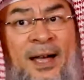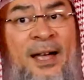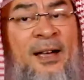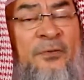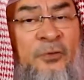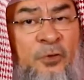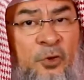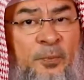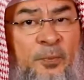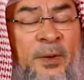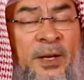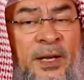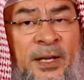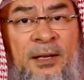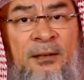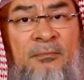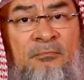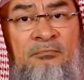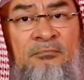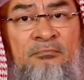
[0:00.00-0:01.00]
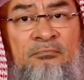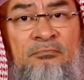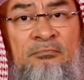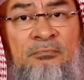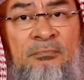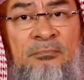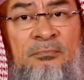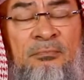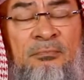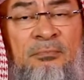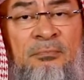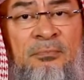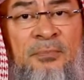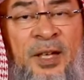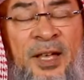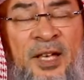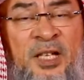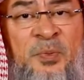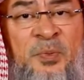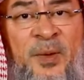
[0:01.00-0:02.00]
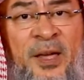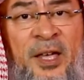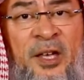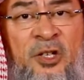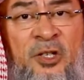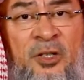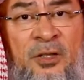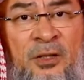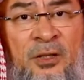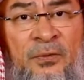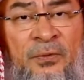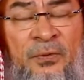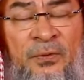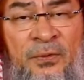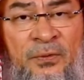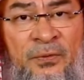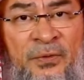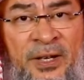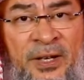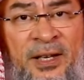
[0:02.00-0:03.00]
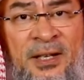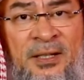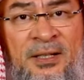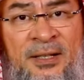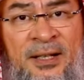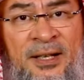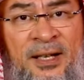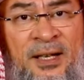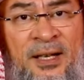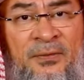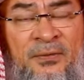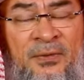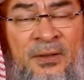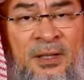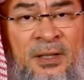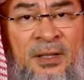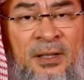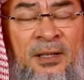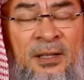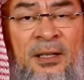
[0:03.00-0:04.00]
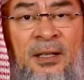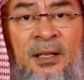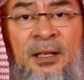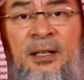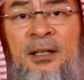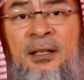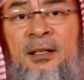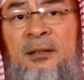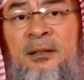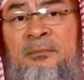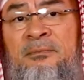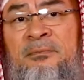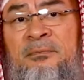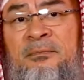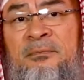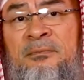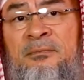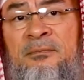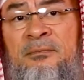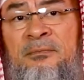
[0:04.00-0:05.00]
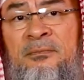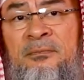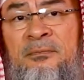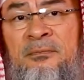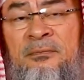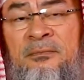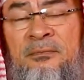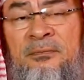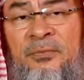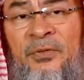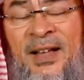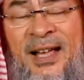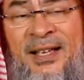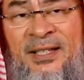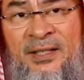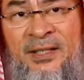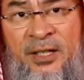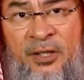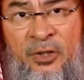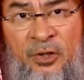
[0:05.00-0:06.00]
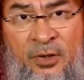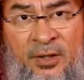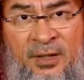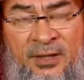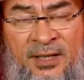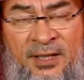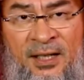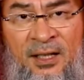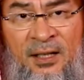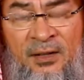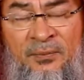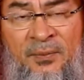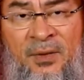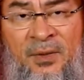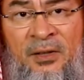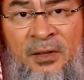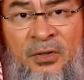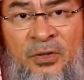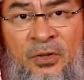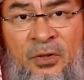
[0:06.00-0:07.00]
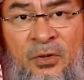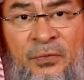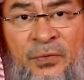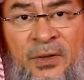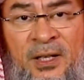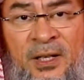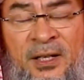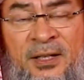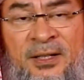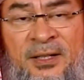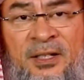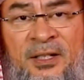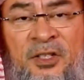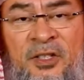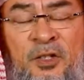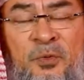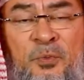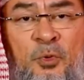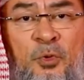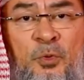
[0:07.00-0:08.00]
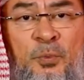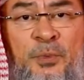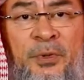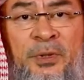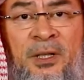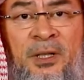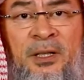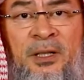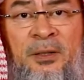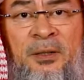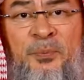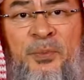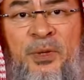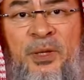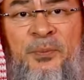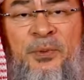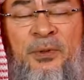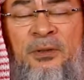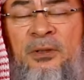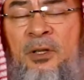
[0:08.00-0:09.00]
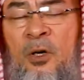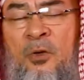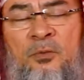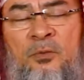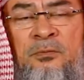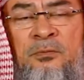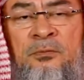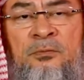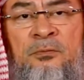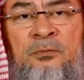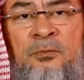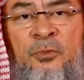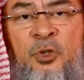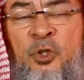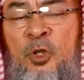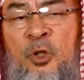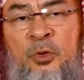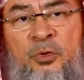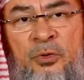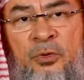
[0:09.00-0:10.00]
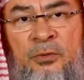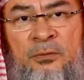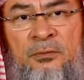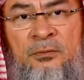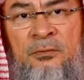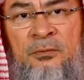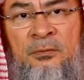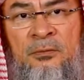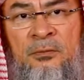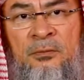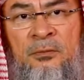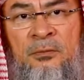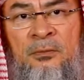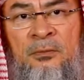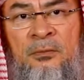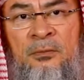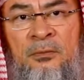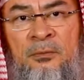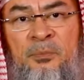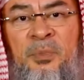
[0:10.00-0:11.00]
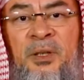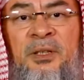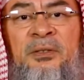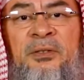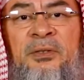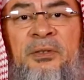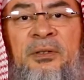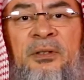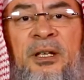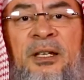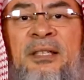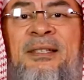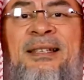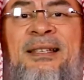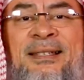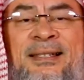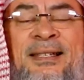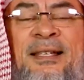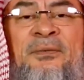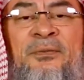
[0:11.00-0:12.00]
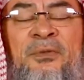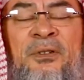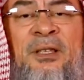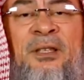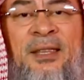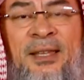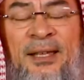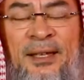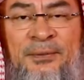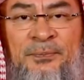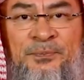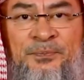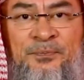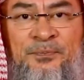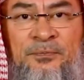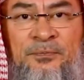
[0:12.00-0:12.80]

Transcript: I have to pay the expiation of freeing a slave, fasting 2 consecutive months, or feeding 60 poor people? No, you don't. But it's a sinful thing.